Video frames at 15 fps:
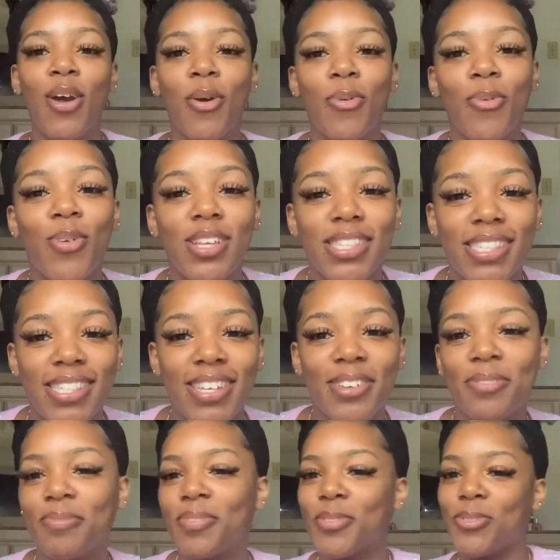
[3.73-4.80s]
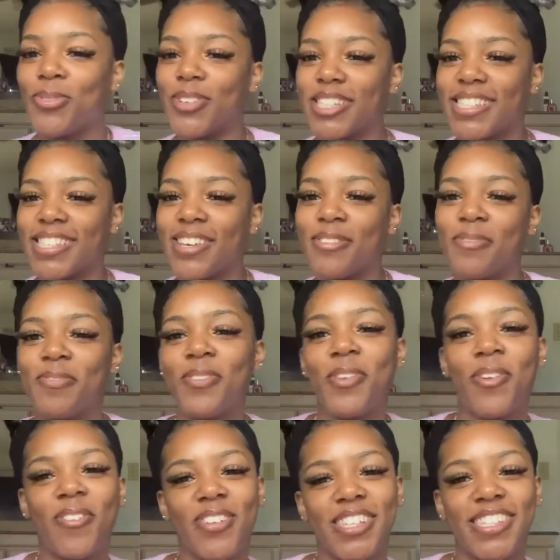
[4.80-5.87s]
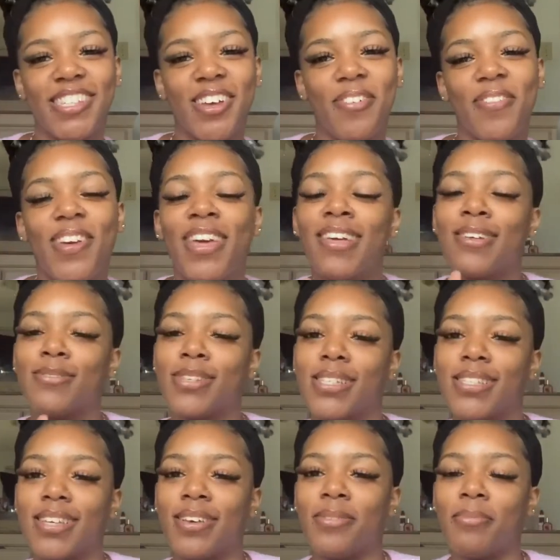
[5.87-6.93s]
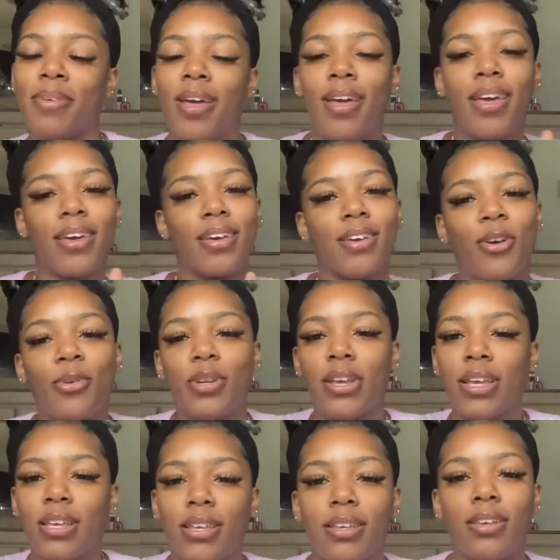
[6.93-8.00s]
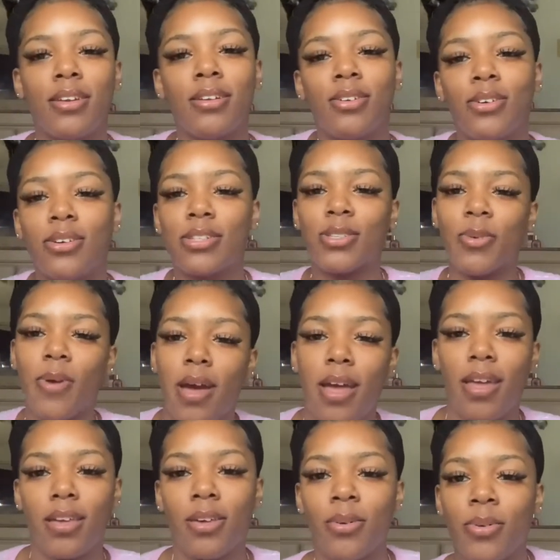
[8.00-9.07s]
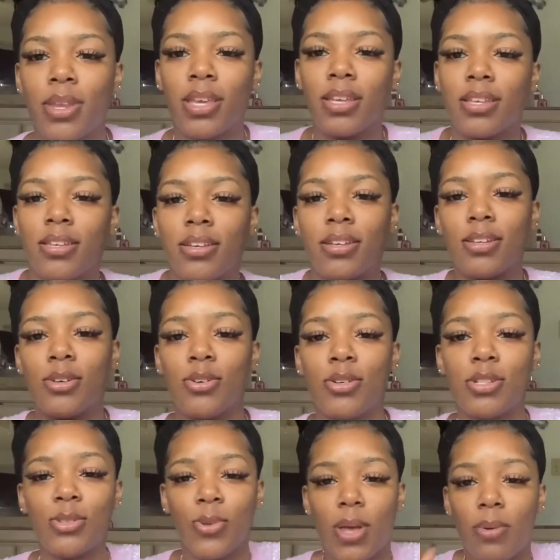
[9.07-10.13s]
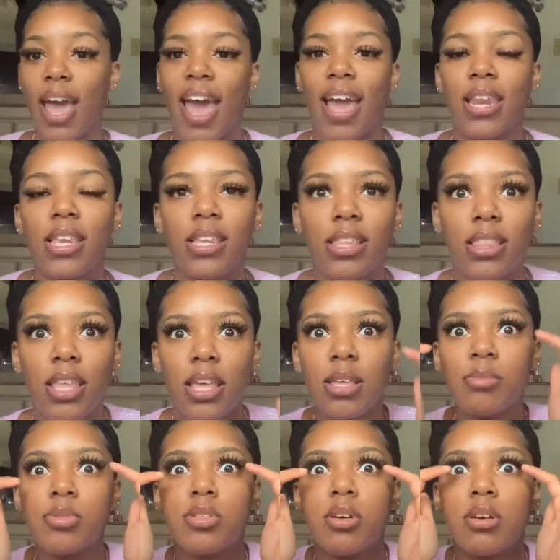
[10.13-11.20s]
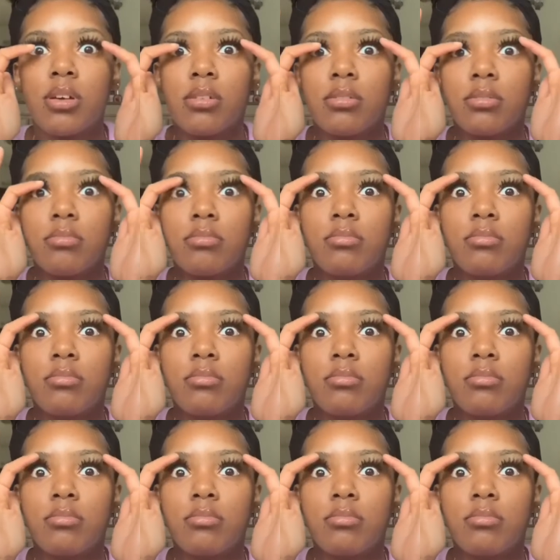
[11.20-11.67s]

What's up? What's up? What's up? What's up? Golden Galore Squad. Golden Galore Squad. I need a theme song.